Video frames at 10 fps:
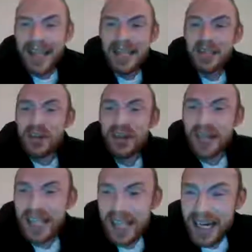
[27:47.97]
So,
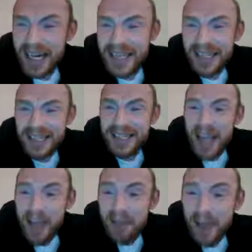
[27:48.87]

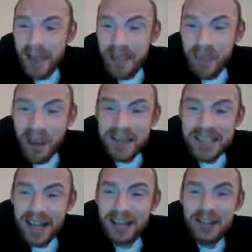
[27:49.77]
Becca, thanks.
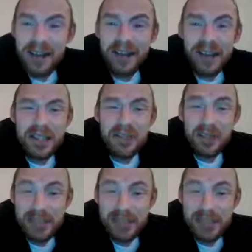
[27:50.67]
I'll try. Nice one.